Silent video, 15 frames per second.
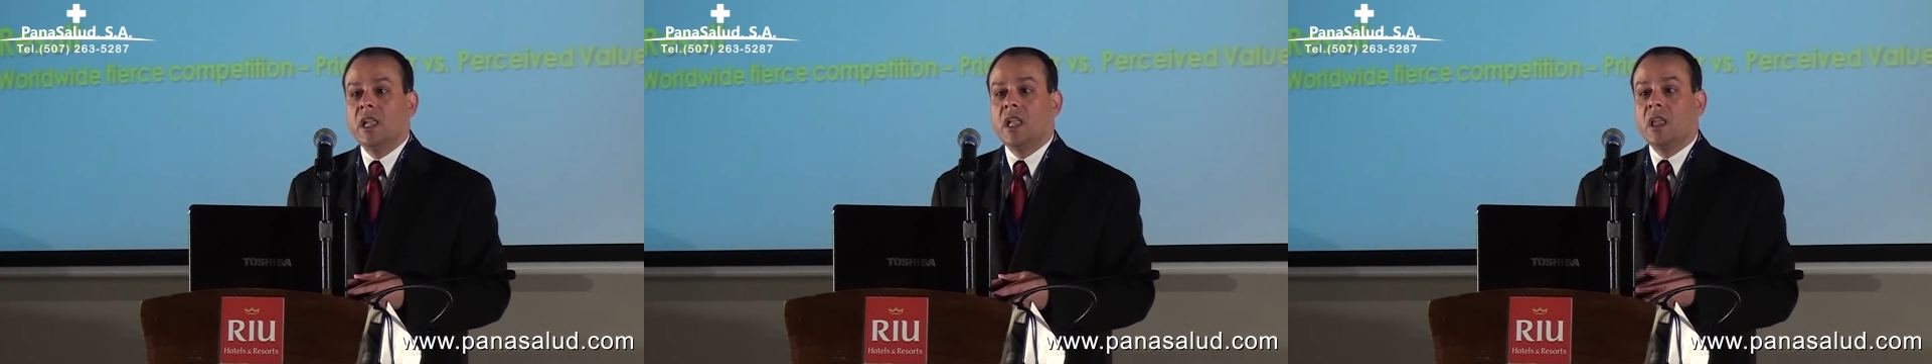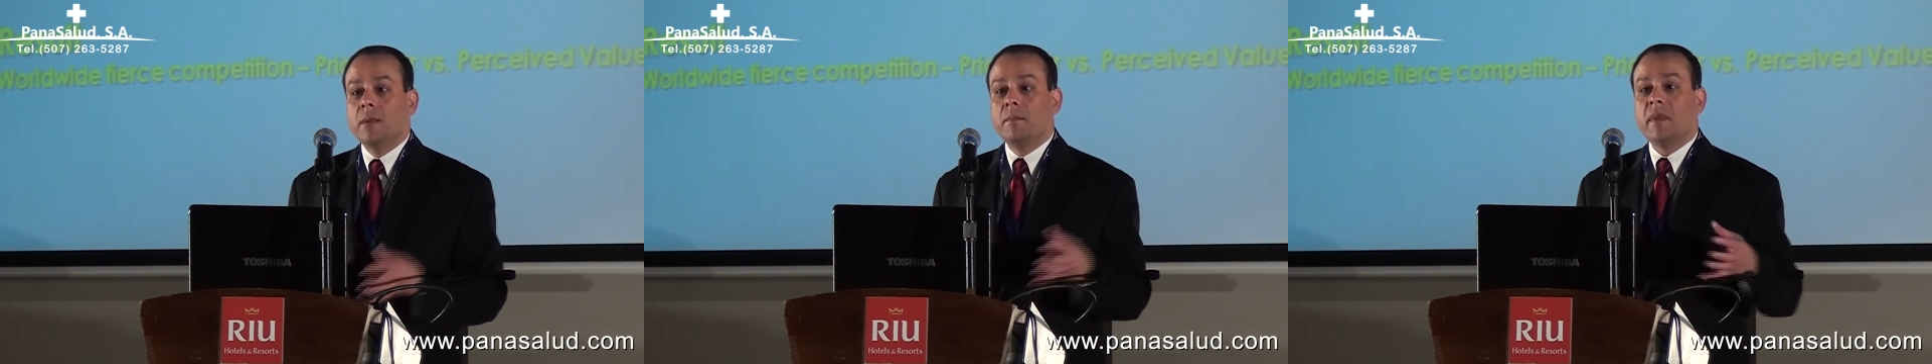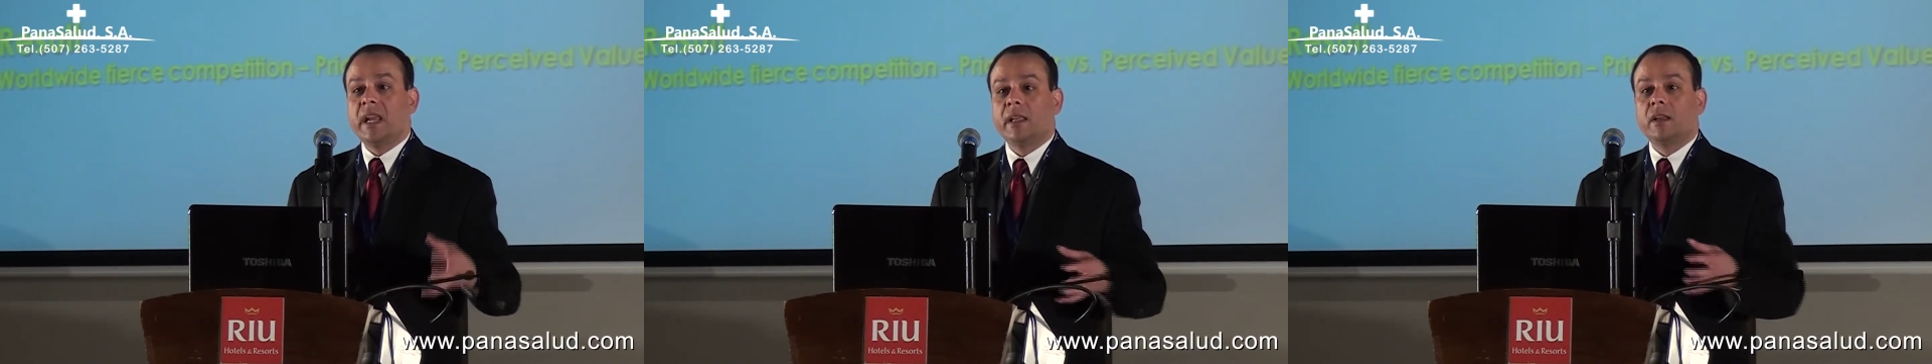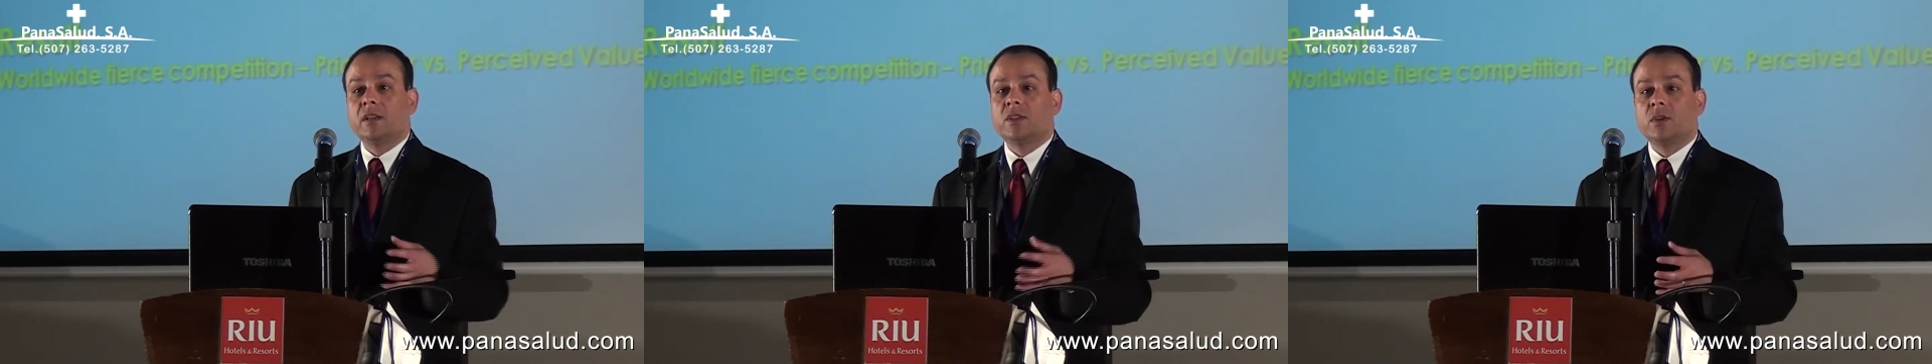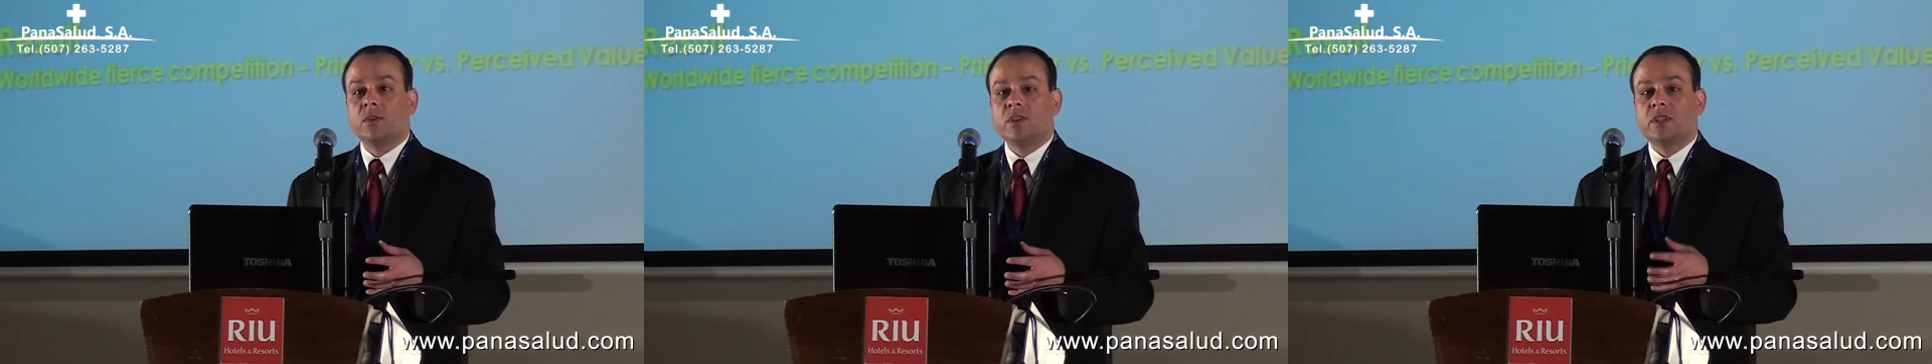in medical
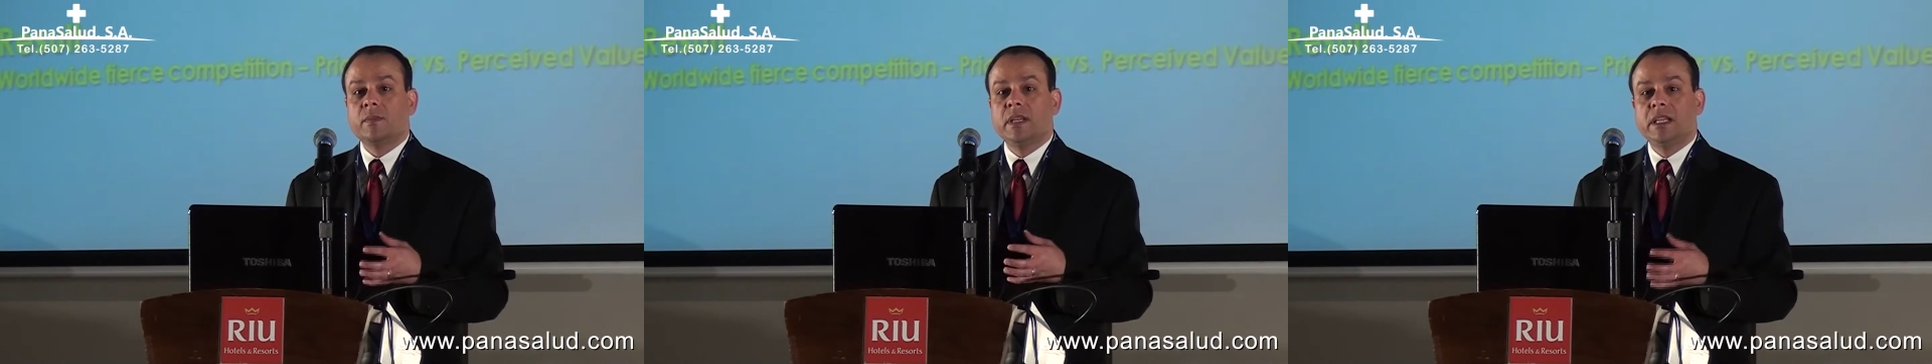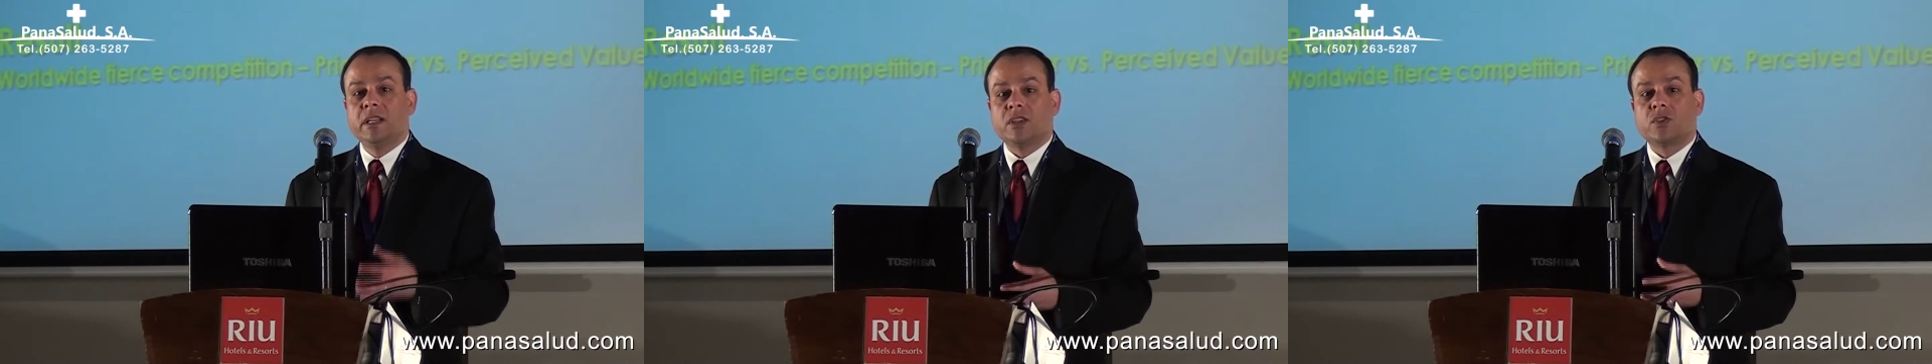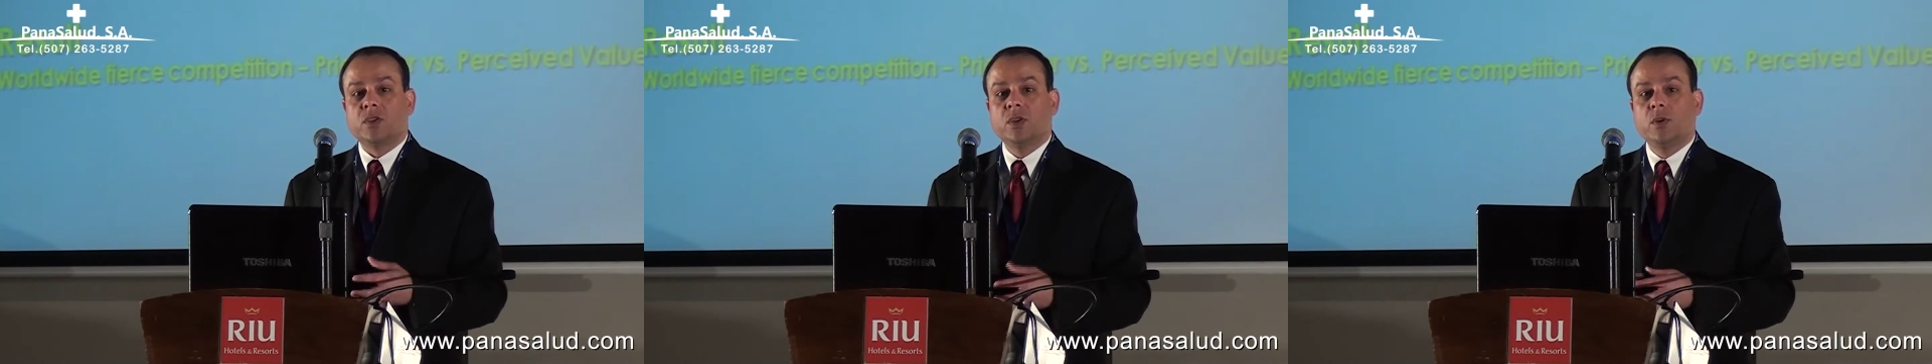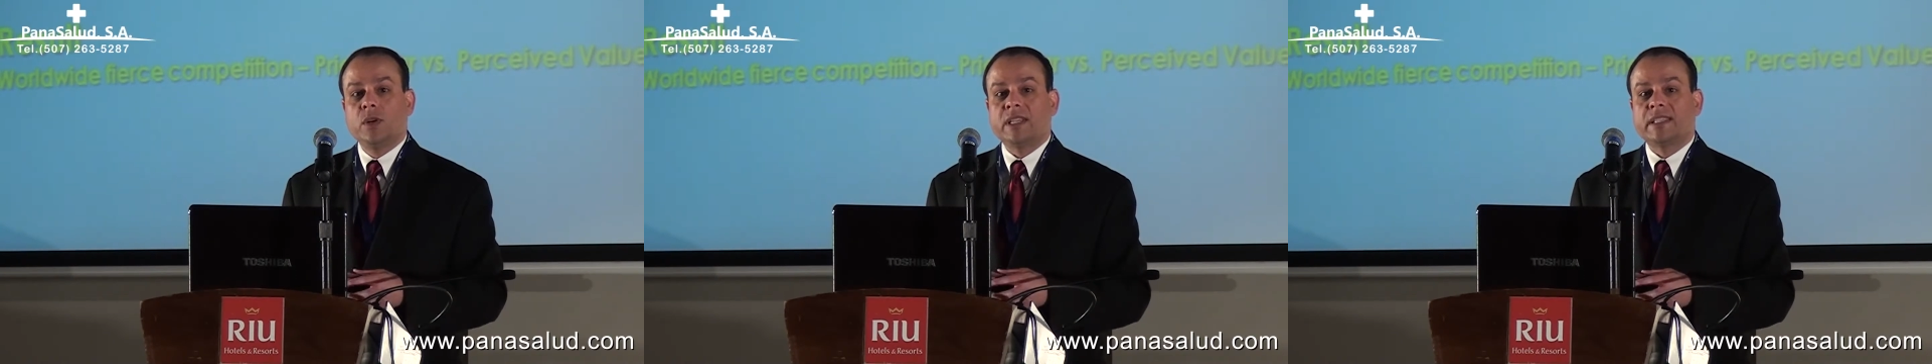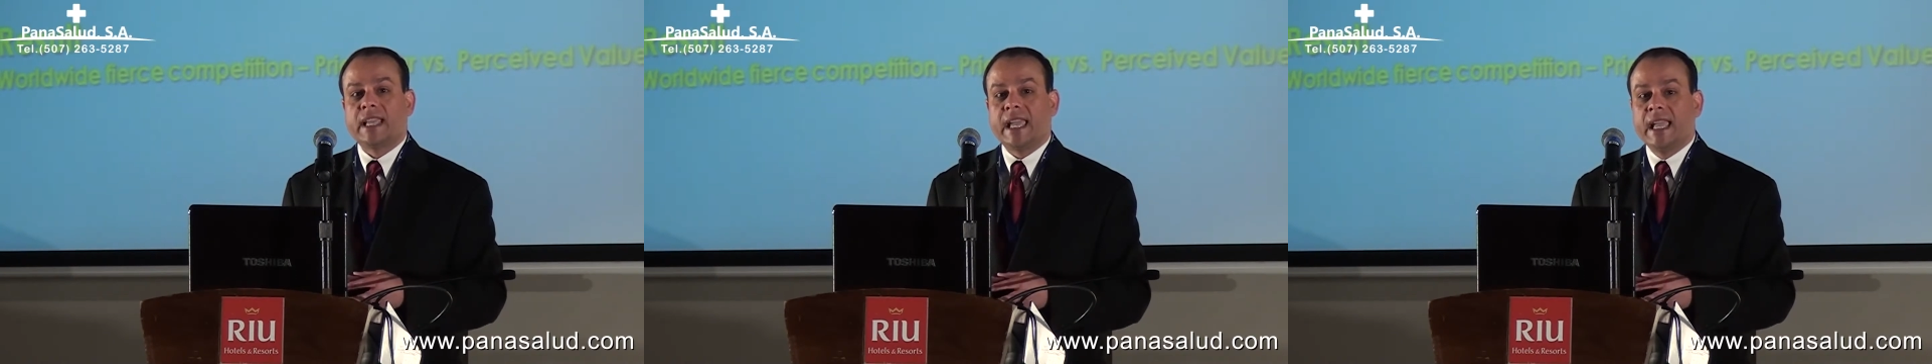tourism industry who
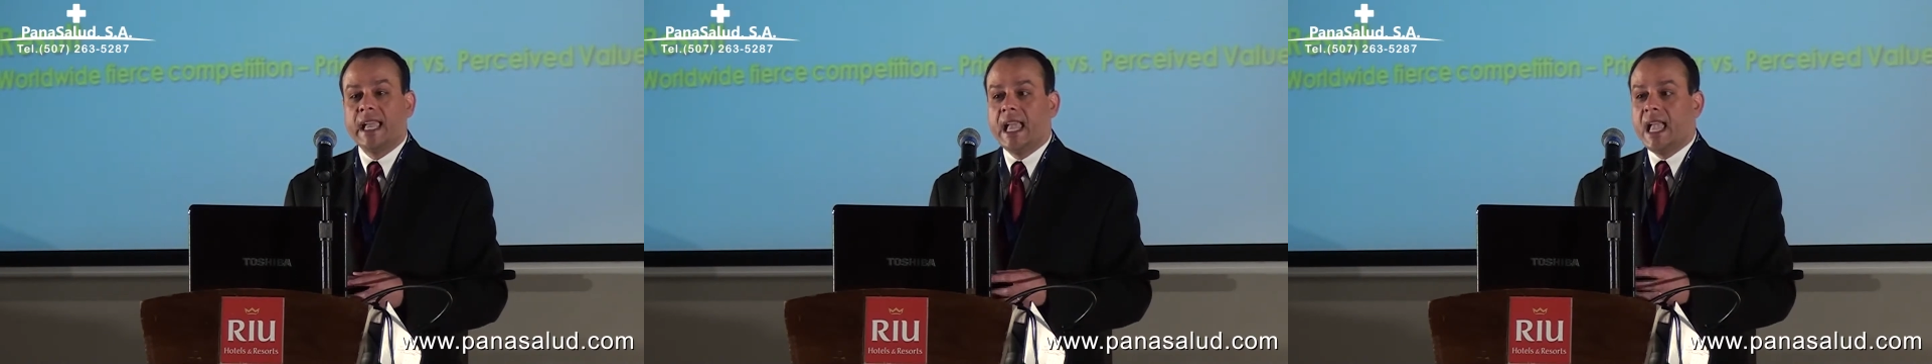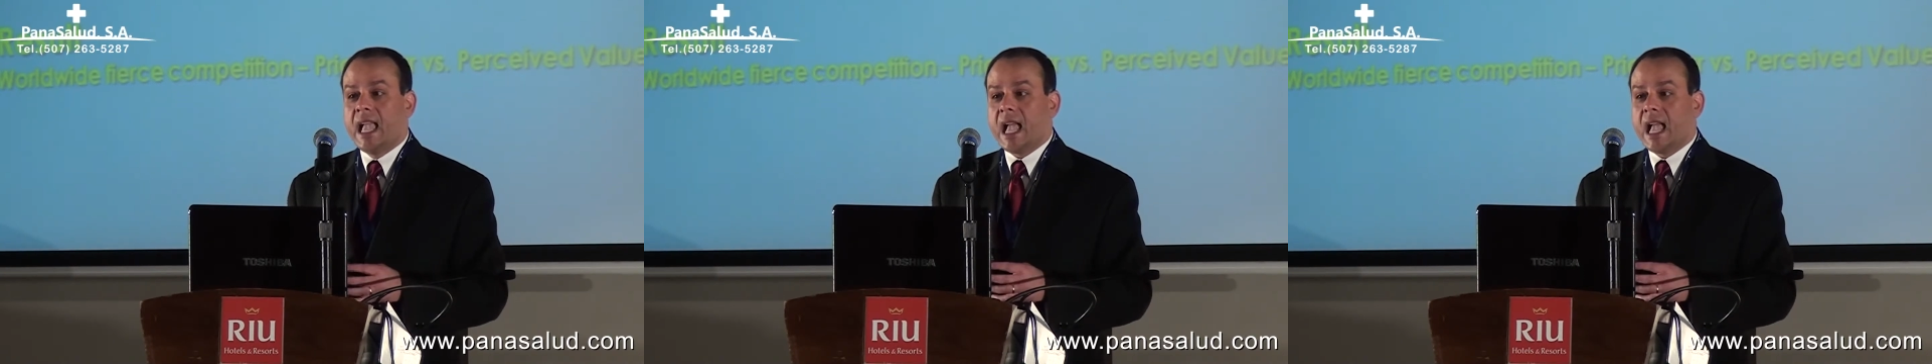are saying,